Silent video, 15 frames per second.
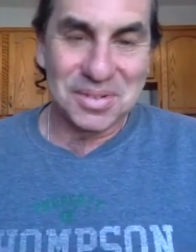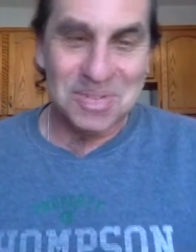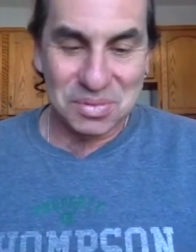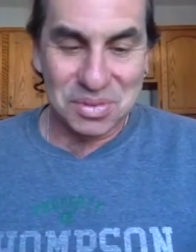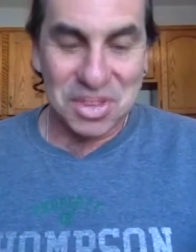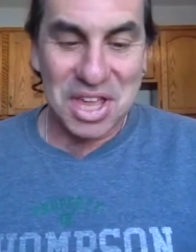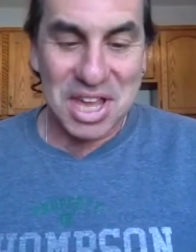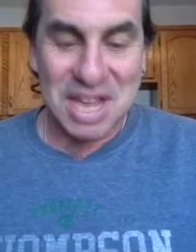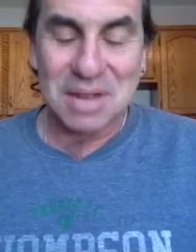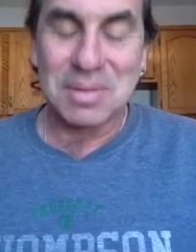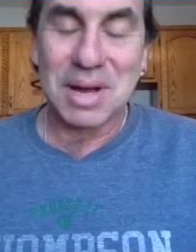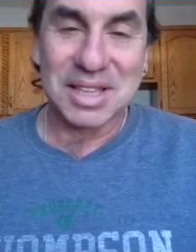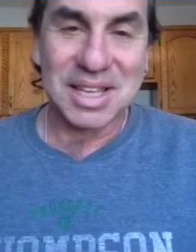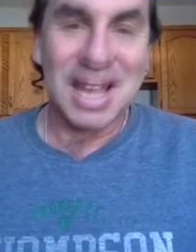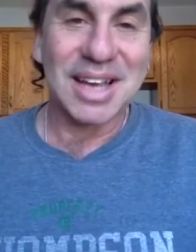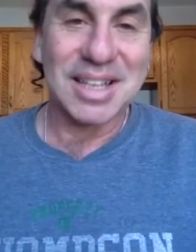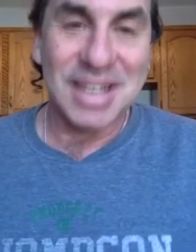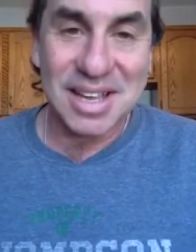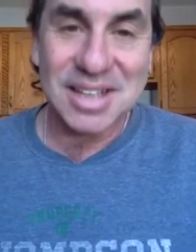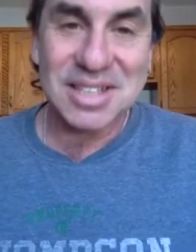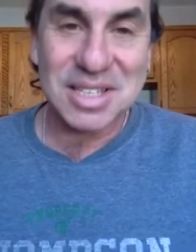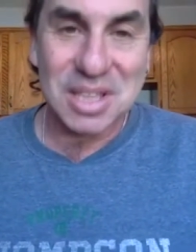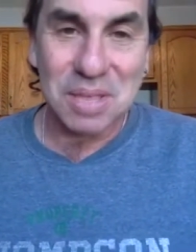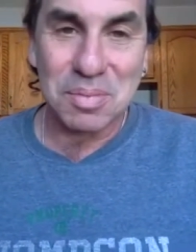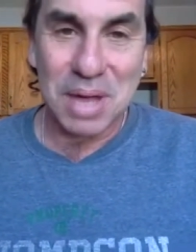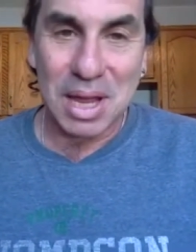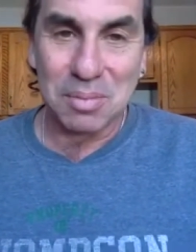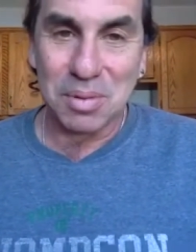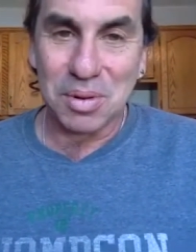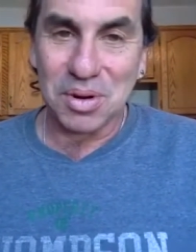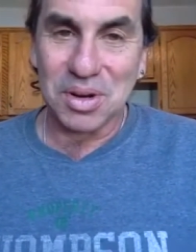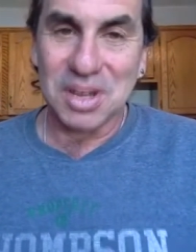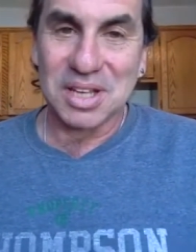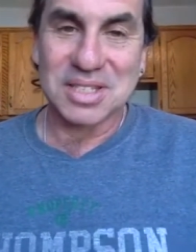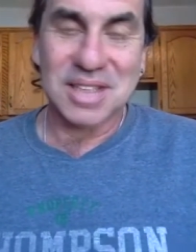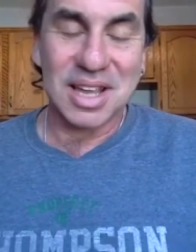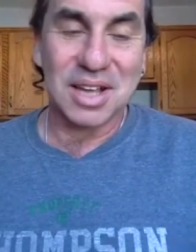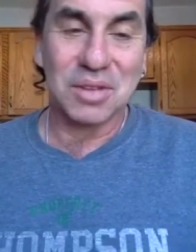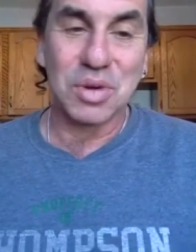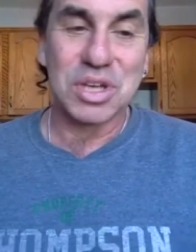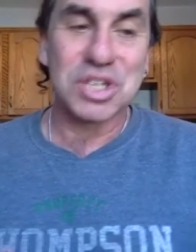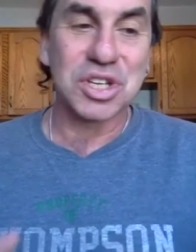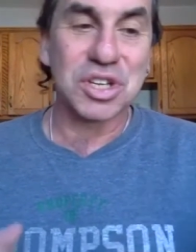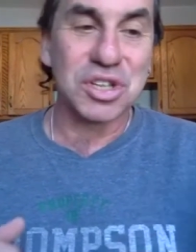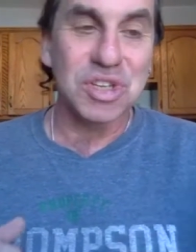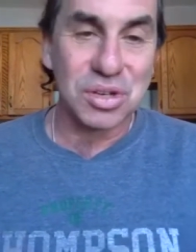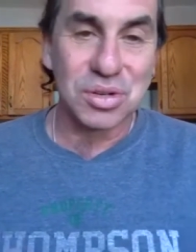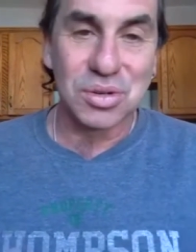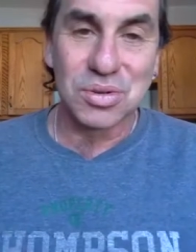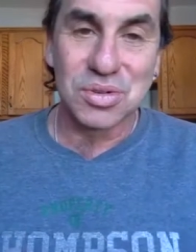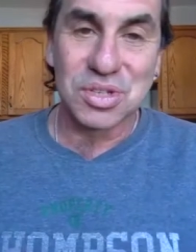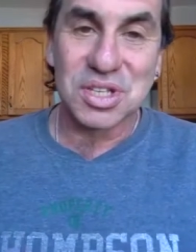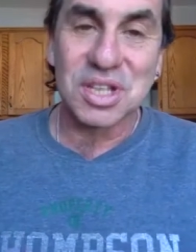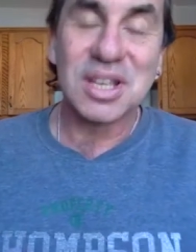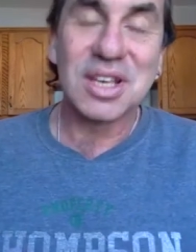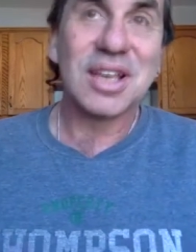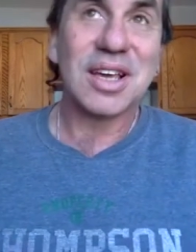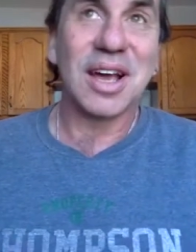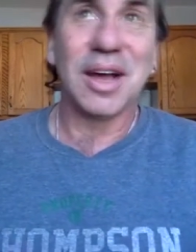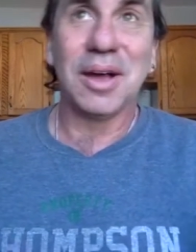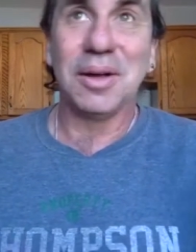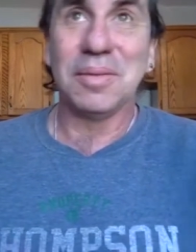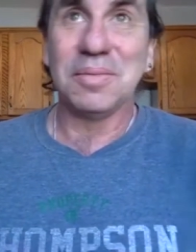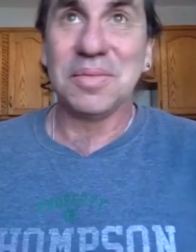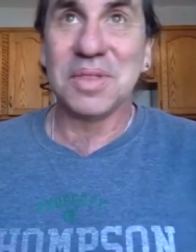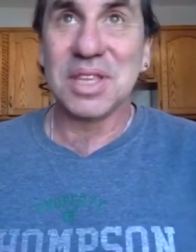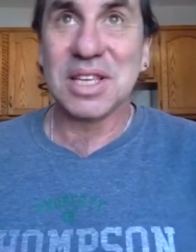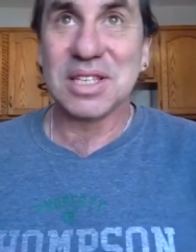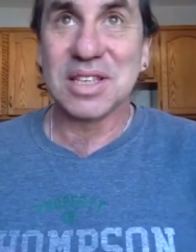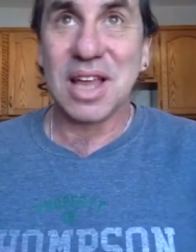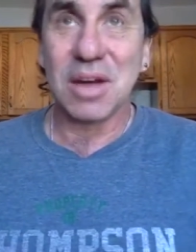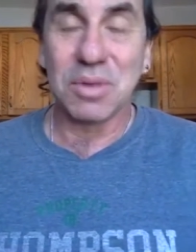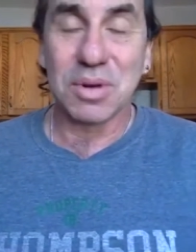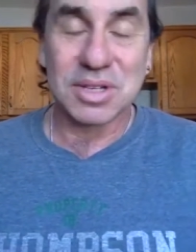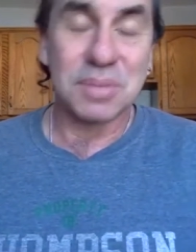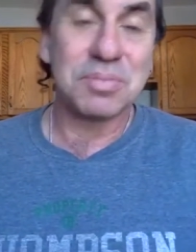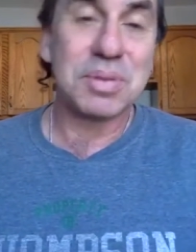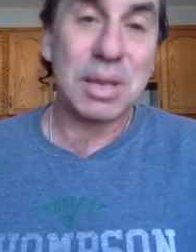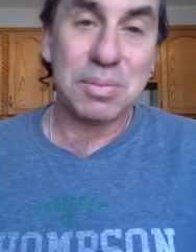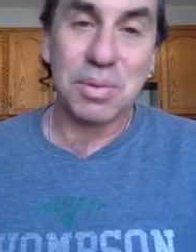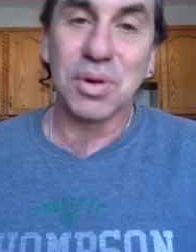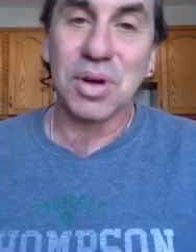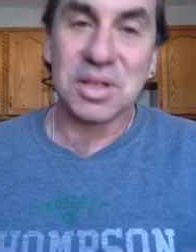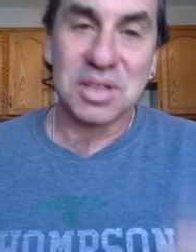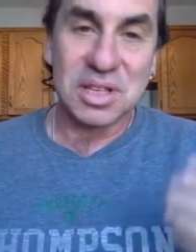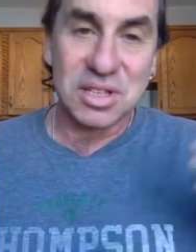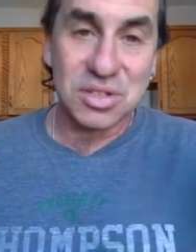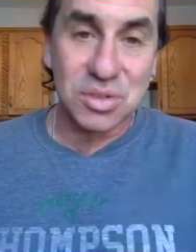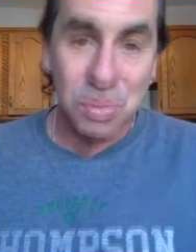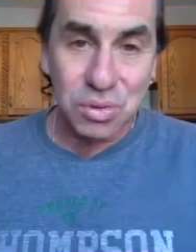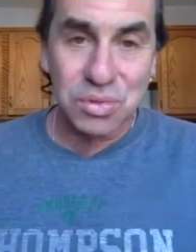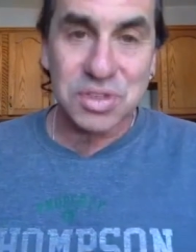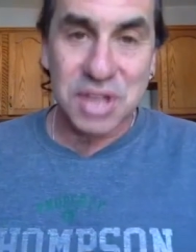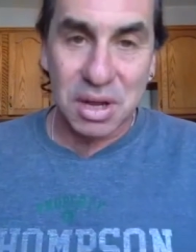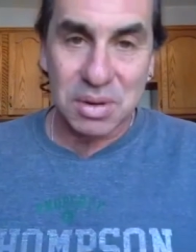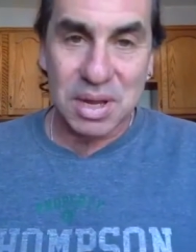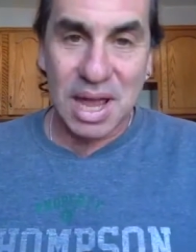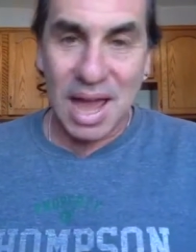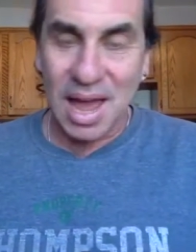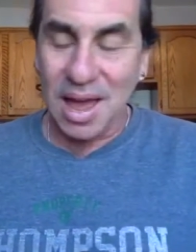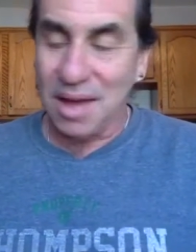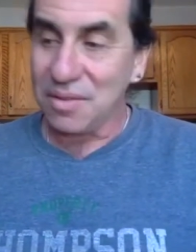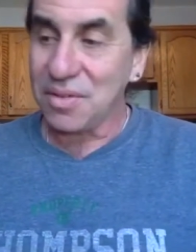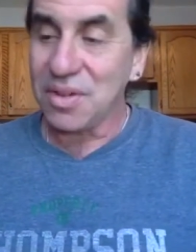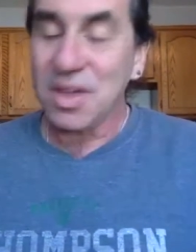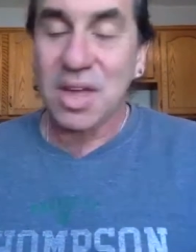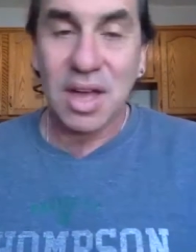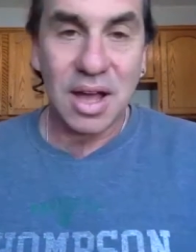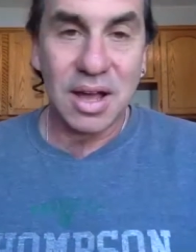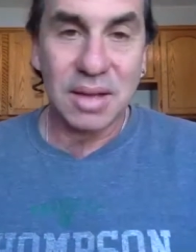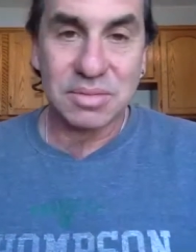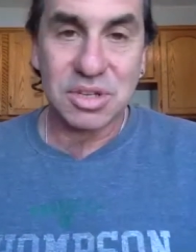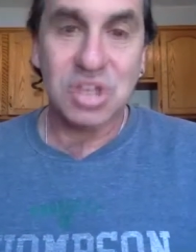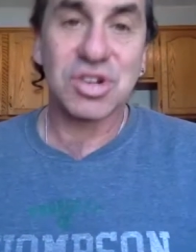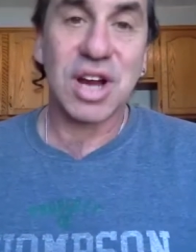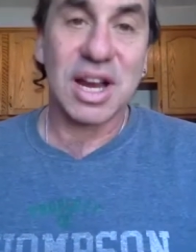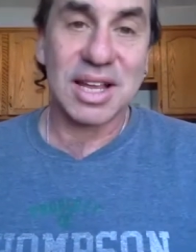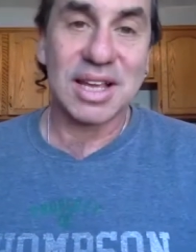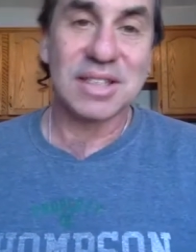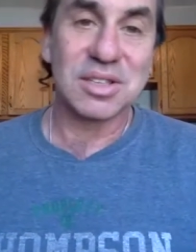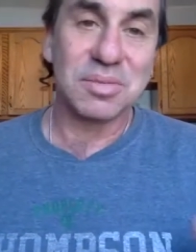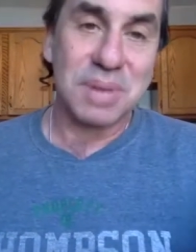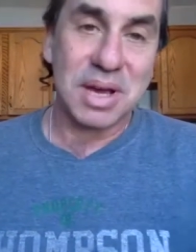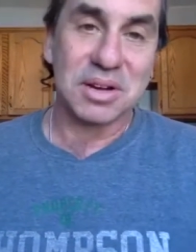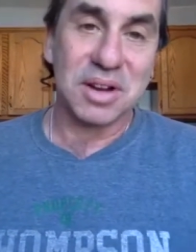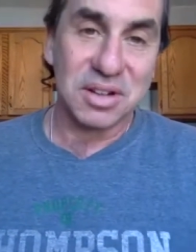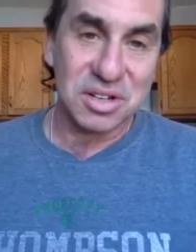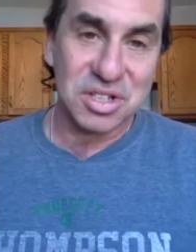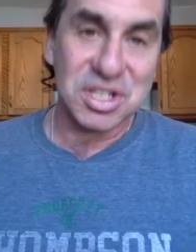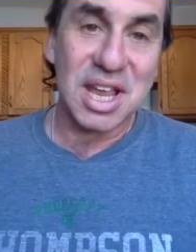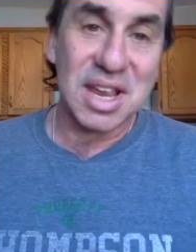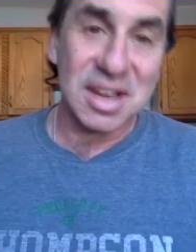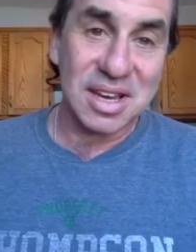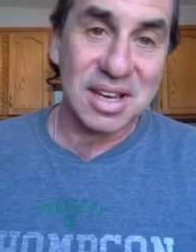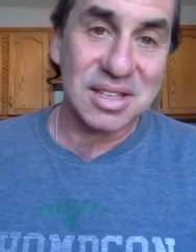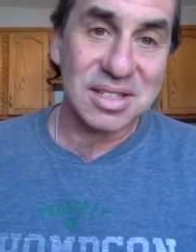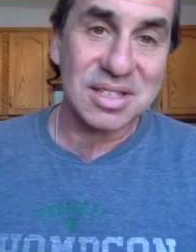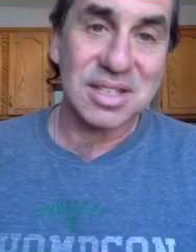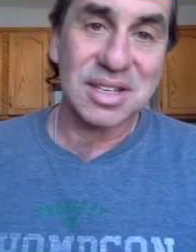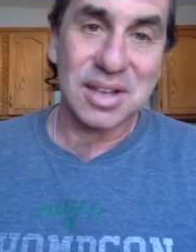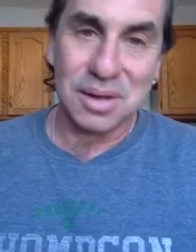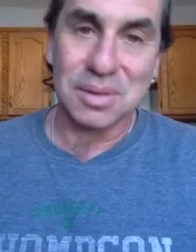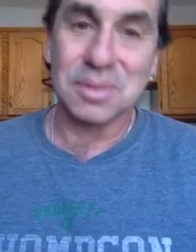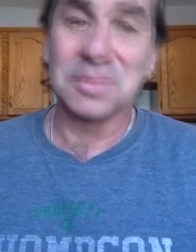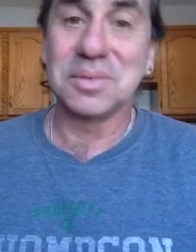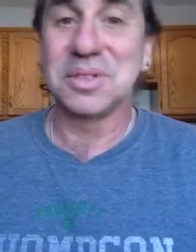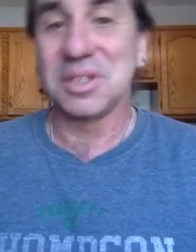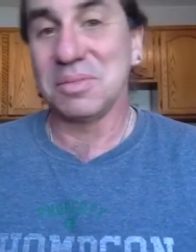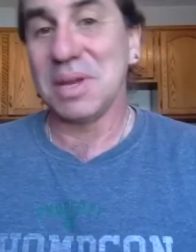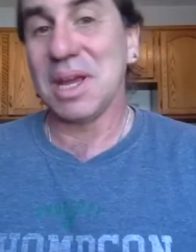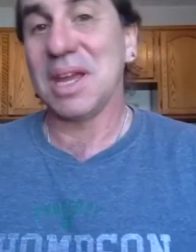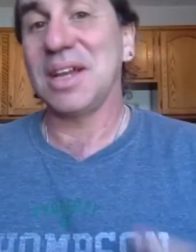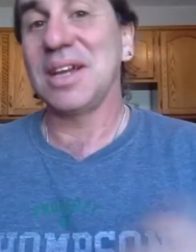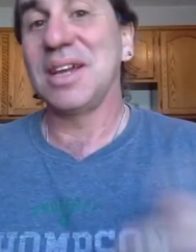thinking about the ideas in the paper. It's like we should use these networks of people and these tools that we have to try to get to better understandings, to make